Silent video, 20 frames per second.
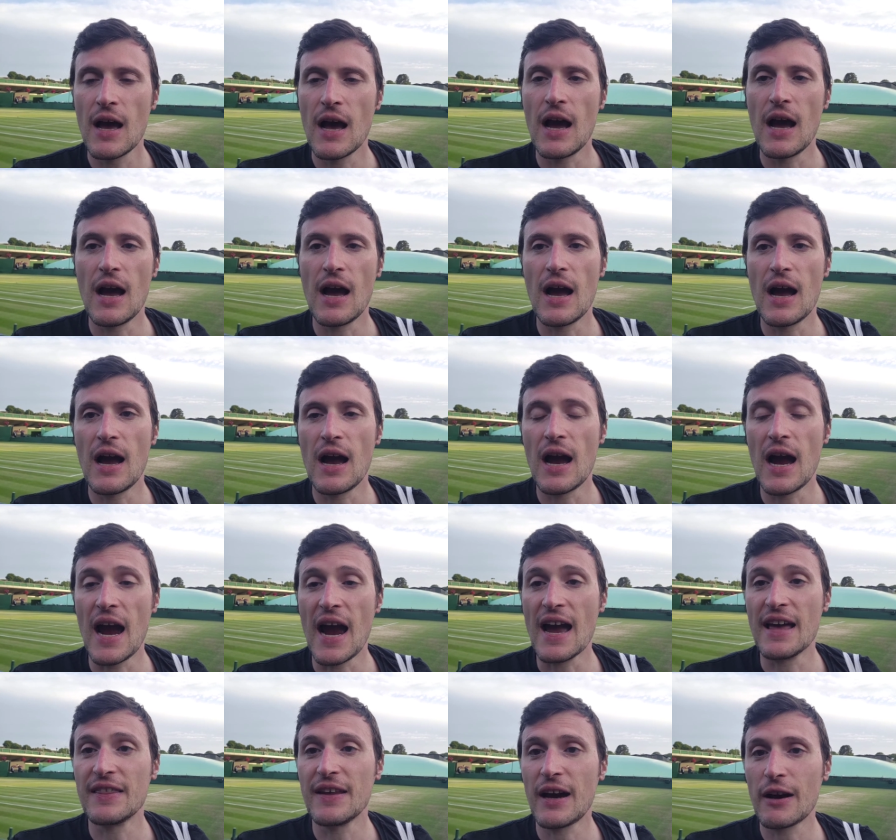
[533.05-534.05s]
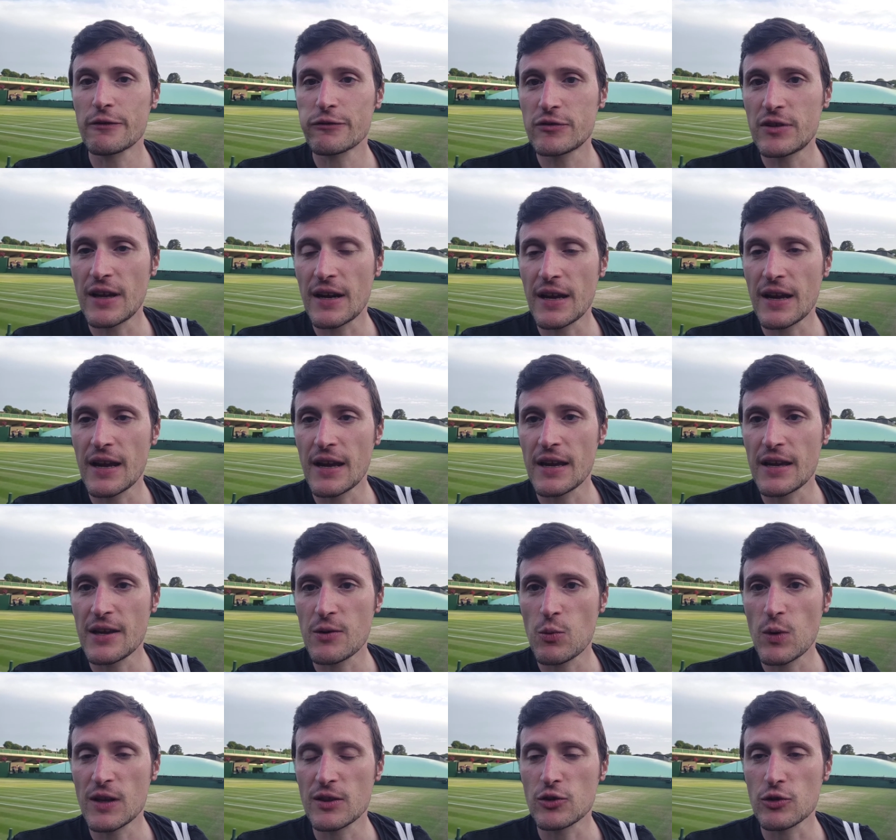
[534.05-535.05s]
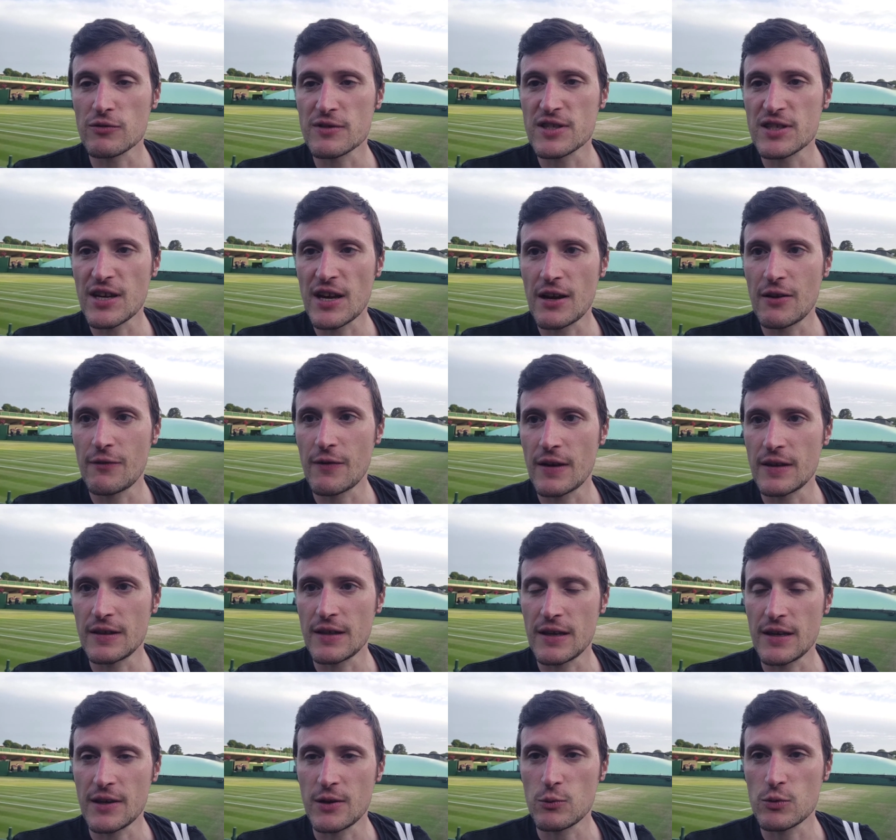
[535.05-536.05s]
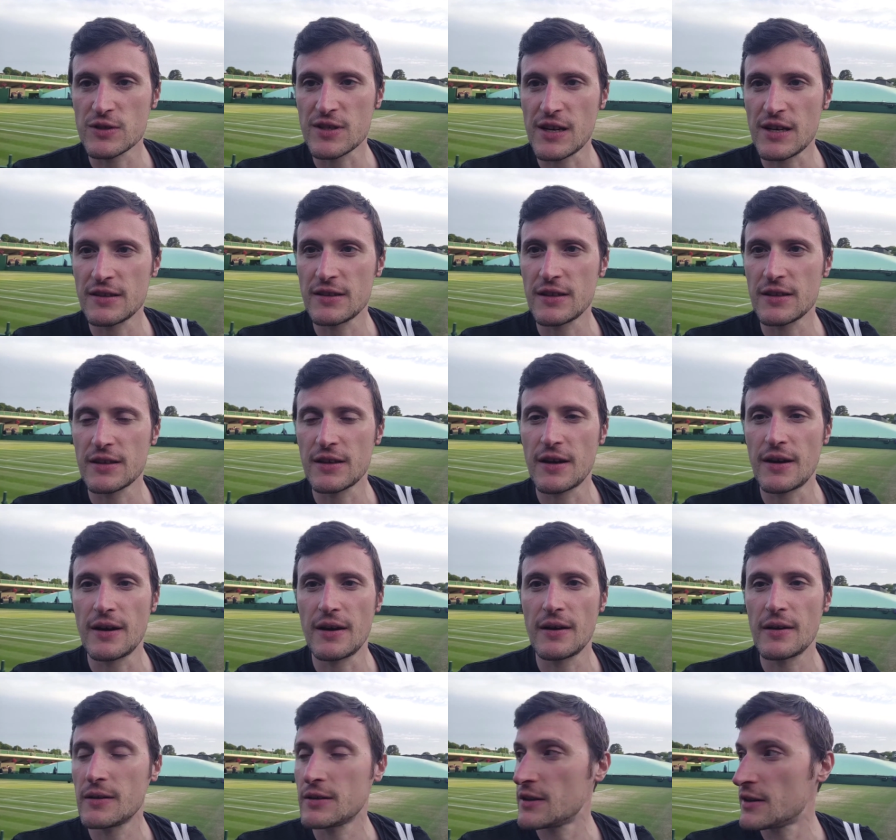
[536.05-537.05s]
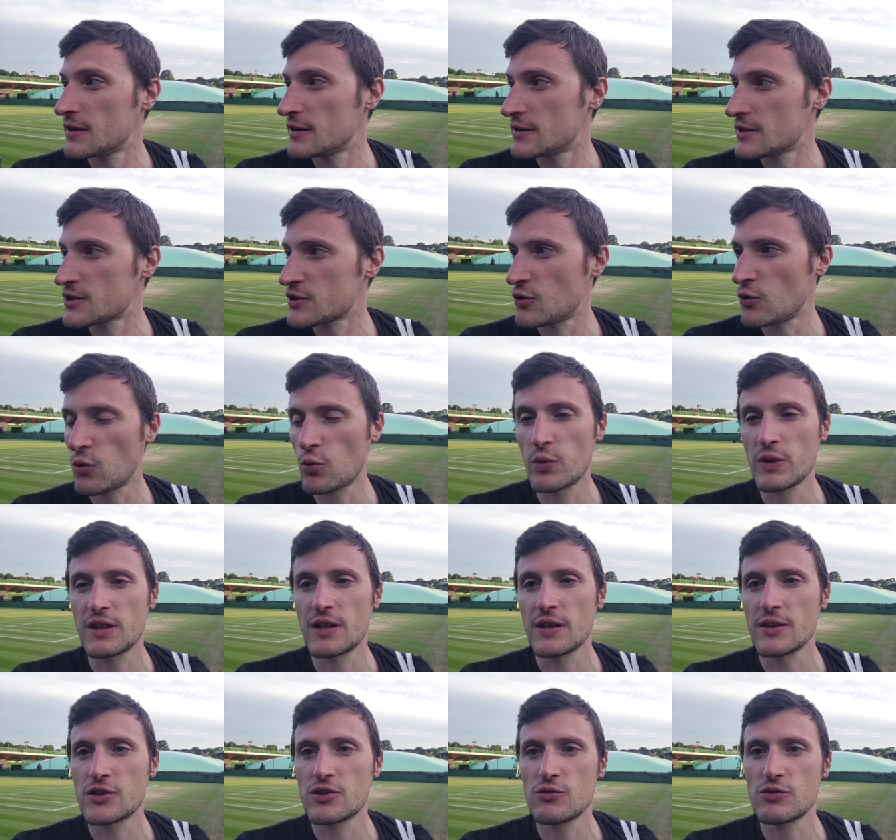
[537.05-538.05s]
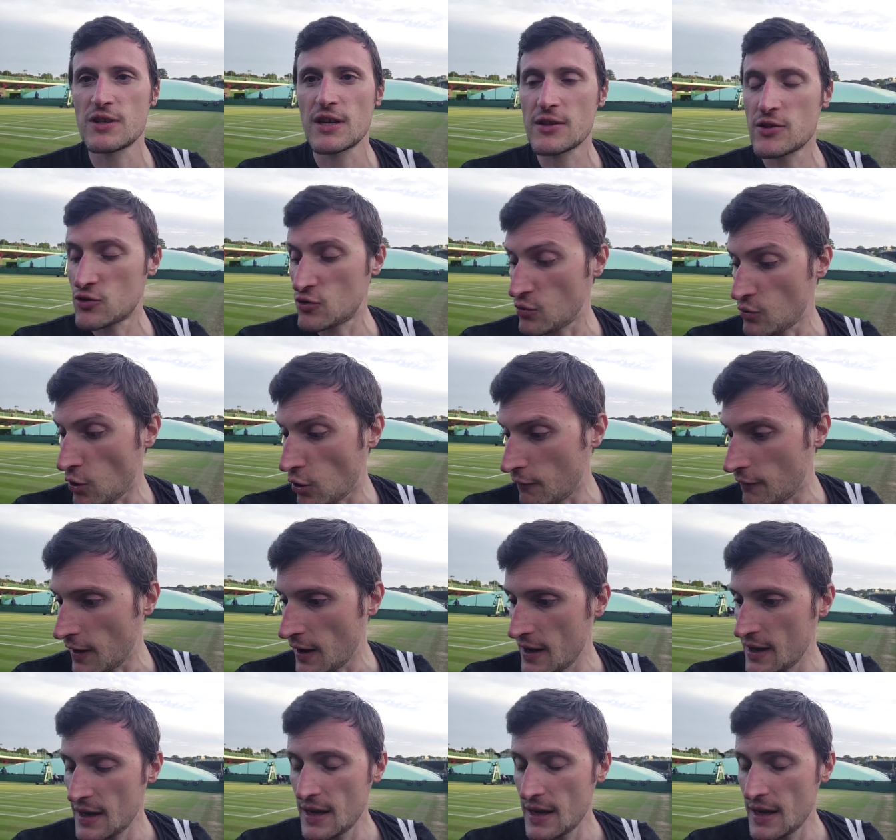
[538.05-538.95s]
uh, and after he went on serve and he was leading the, the score with two sets to love.